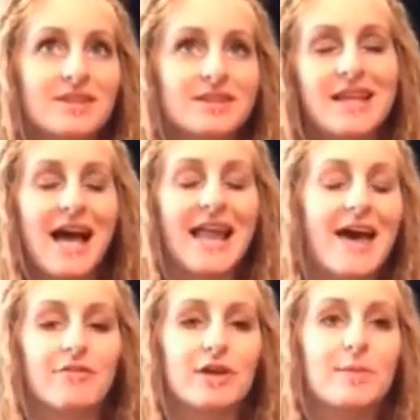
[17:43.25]
Not
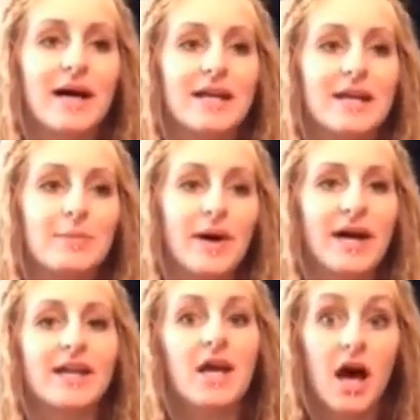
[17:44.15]
everybody,
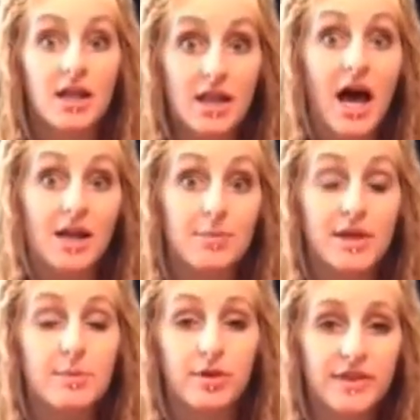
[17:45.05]
but a lot of
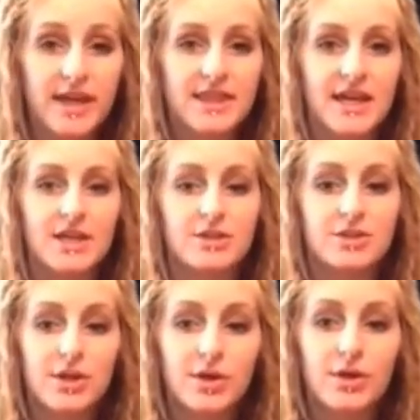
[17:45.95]
people think that you
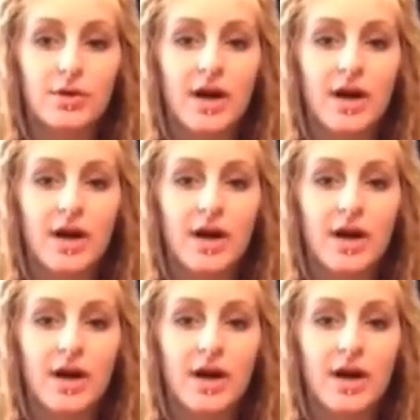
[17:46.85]
do,